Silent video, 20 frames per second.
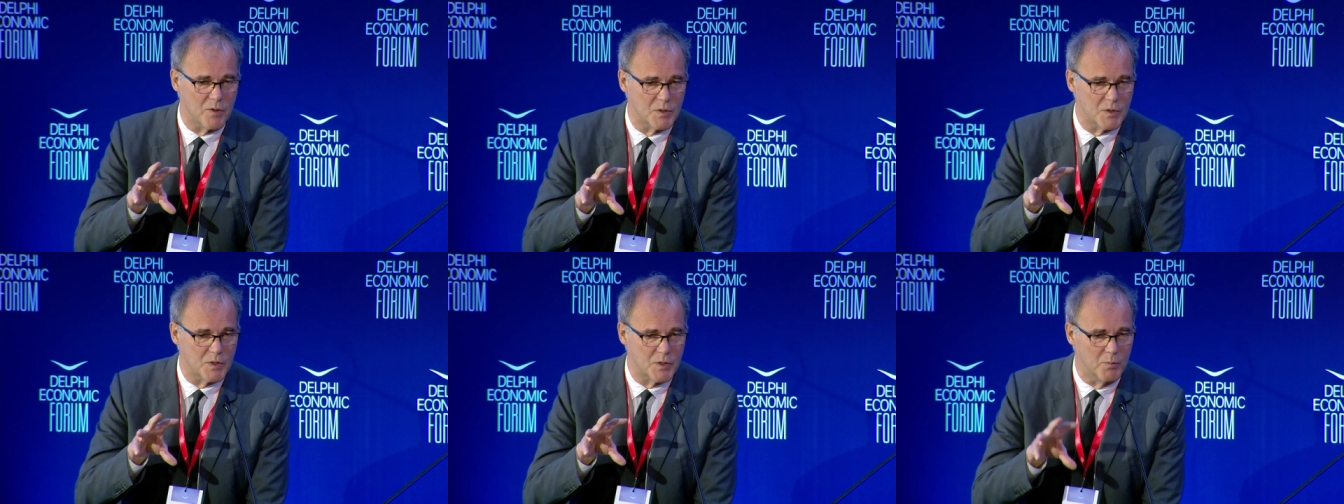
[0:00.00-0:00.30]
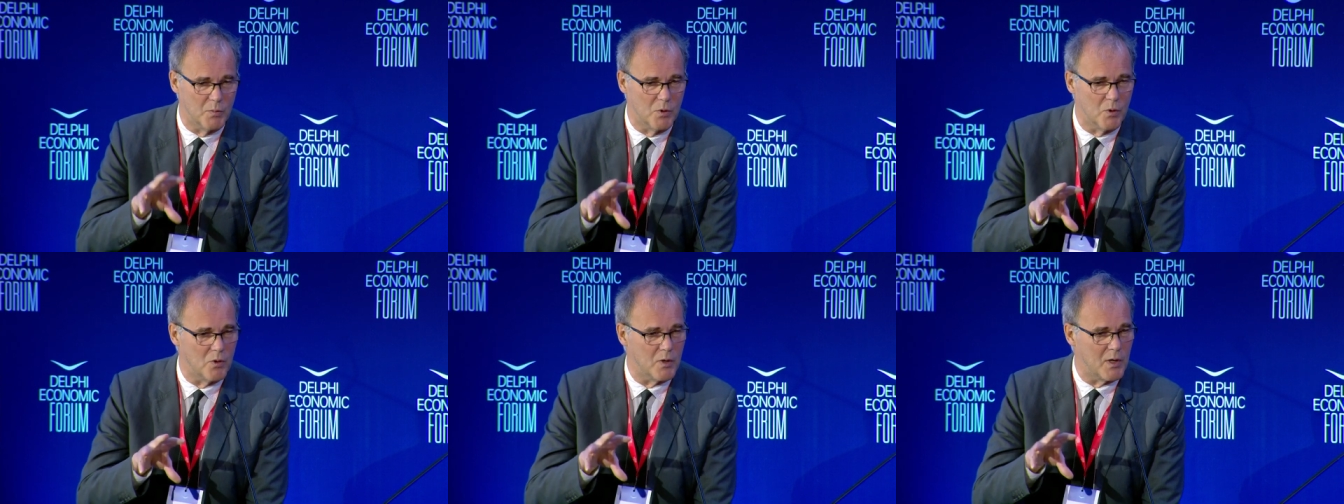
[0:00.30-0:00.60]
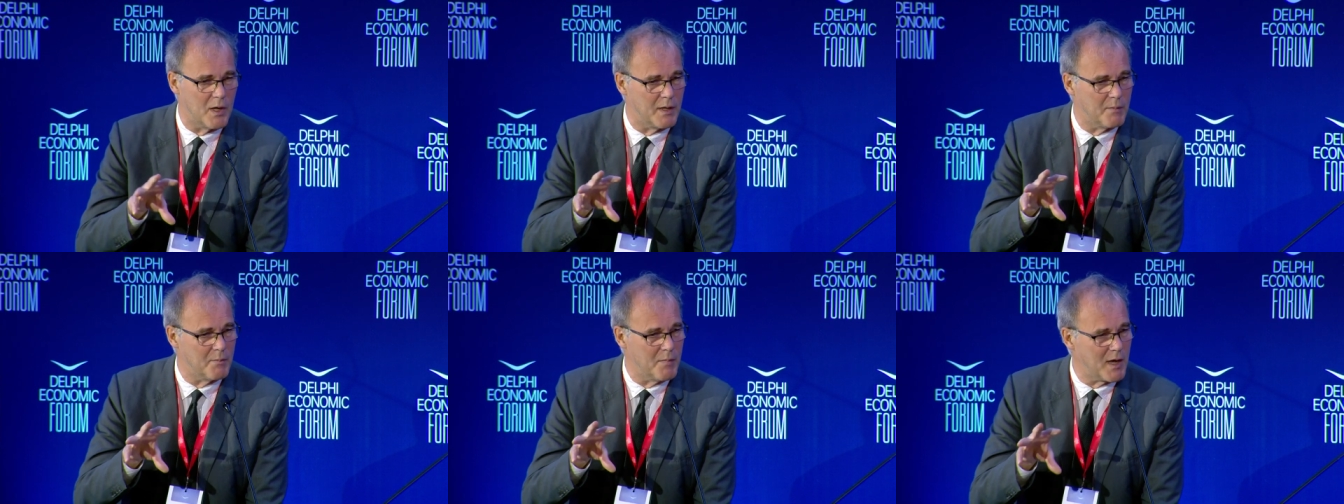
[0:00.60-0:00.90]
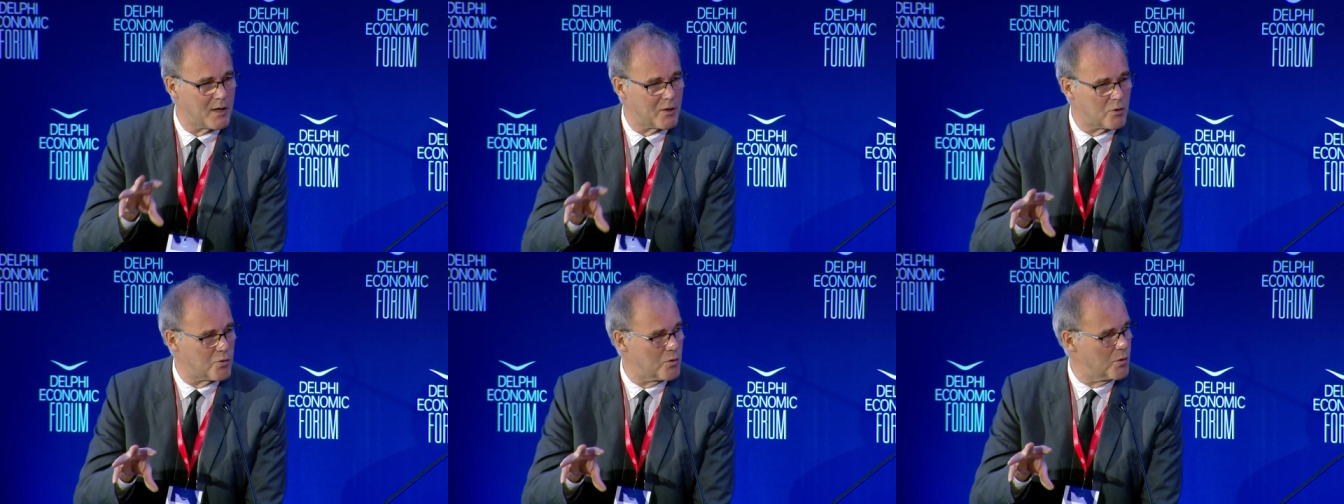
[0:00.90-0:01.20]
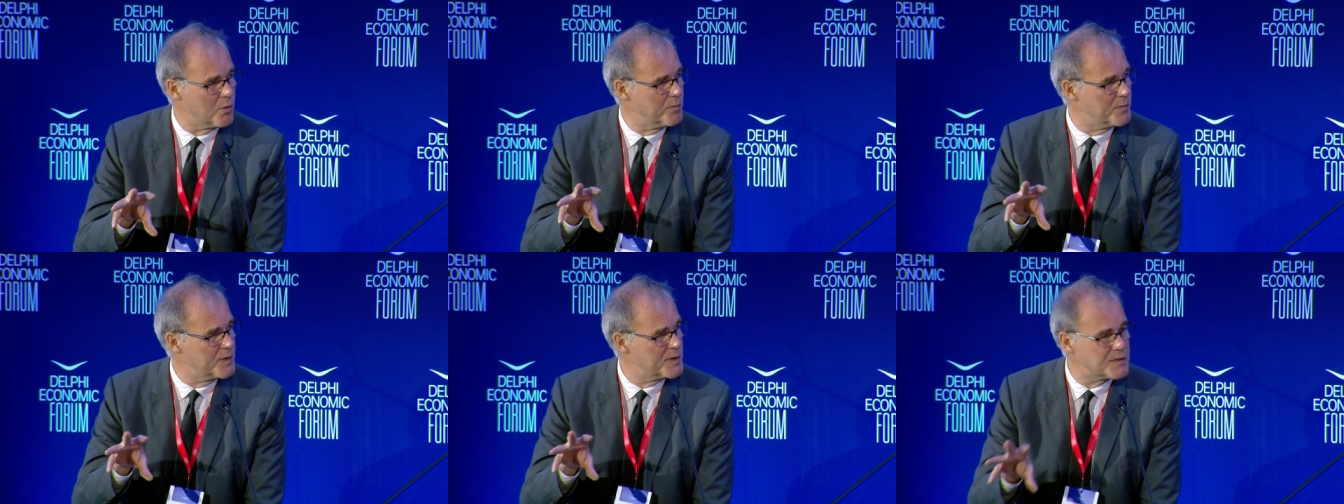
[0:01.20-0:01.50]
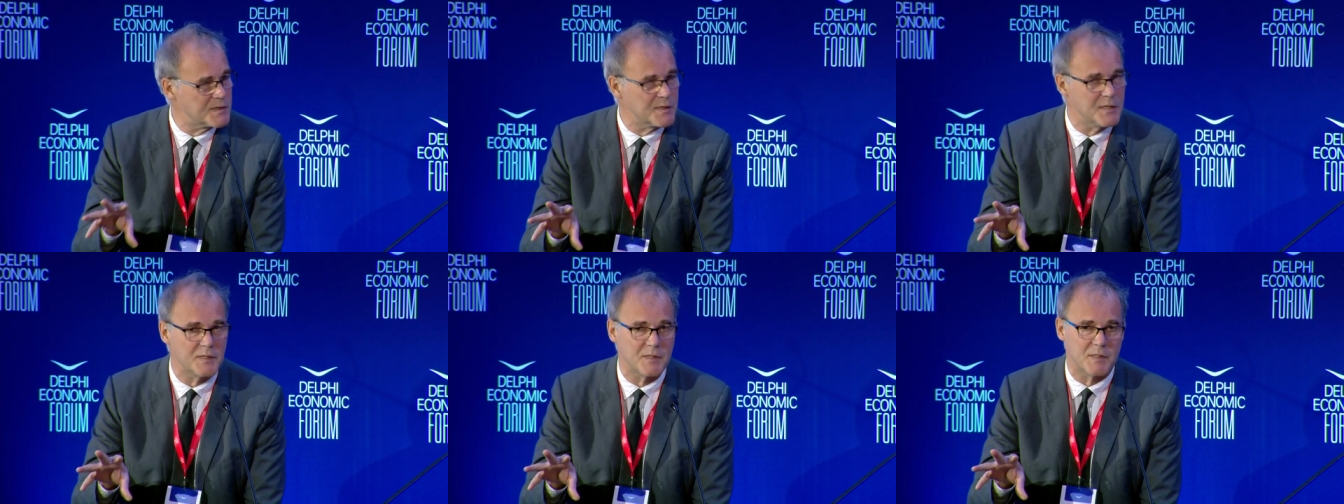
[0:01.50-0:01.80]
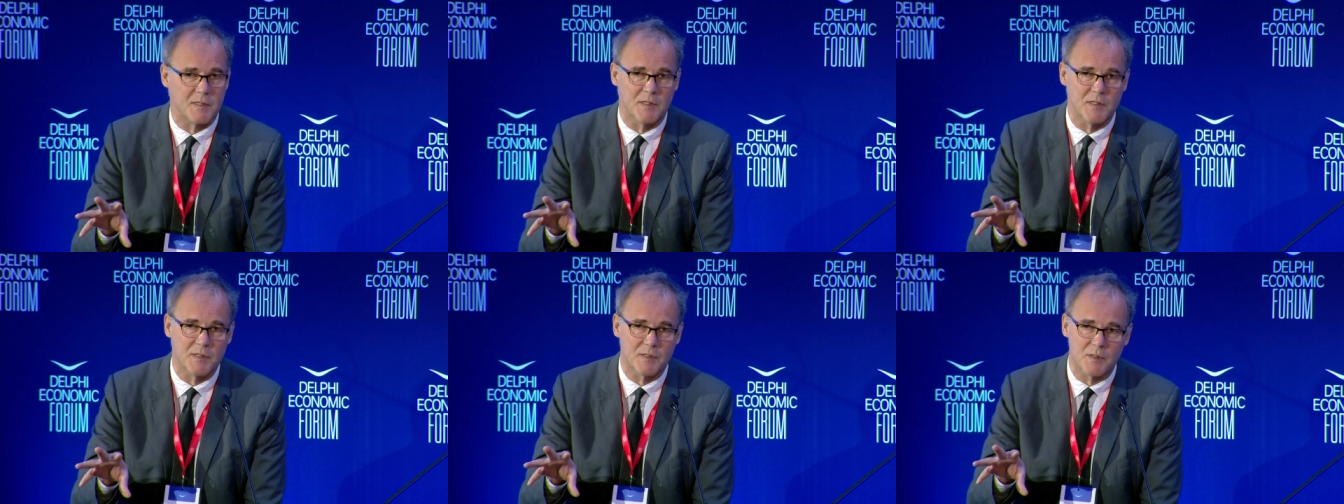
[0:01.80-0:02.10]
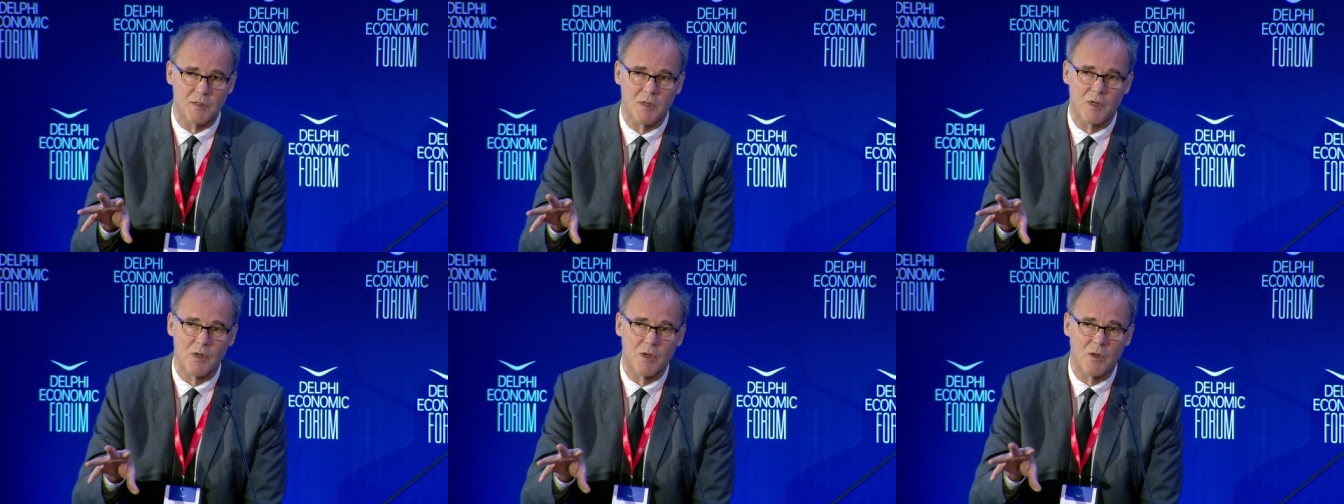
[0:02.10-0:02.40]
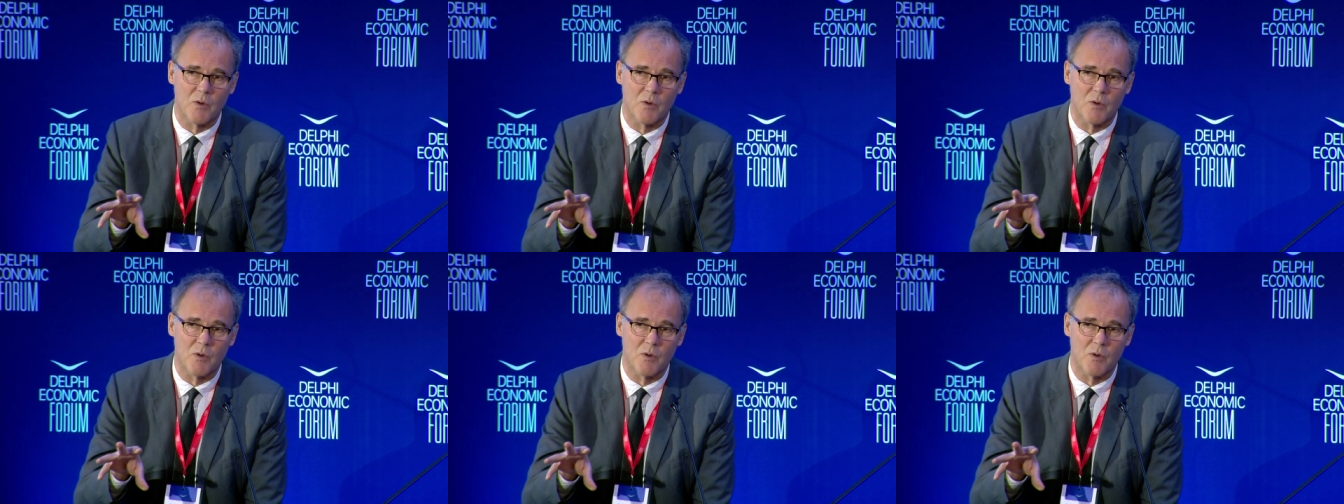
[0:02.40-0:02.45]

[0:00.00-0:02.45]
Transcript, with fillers: small and micro businesses